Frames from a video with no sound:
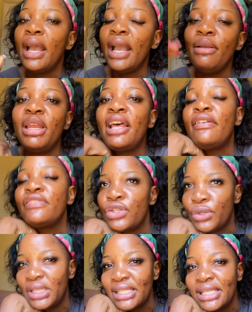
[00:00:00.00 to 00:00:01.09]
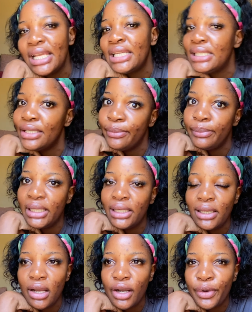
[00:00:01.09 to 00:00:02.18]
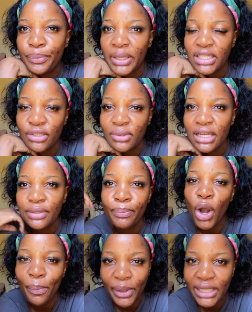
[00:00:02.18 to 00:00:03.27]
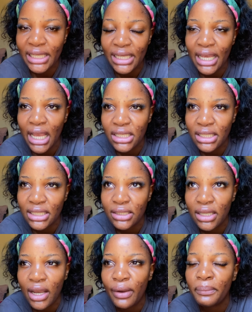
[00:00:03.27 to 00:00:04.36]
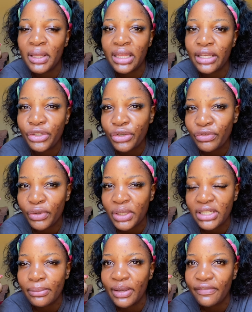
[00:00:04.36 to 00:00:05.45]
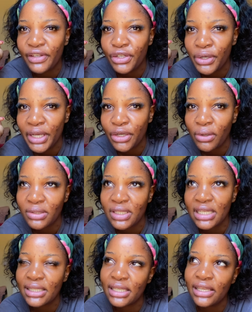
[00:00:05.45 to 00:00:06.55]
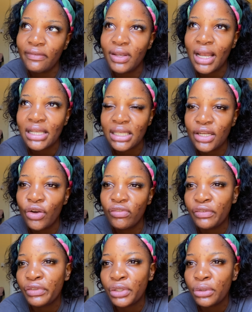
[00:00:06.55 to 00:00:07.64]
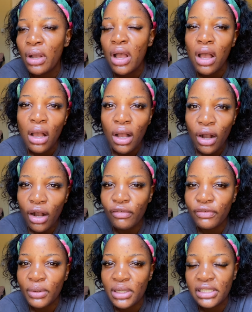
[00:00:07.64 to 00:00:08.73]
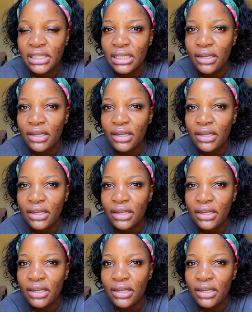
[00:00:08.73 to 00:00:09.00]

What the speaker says: Hey my love, so this is the editing me. I just want to pop on here and just thank you for watching my video, and also just give you guys an overview of what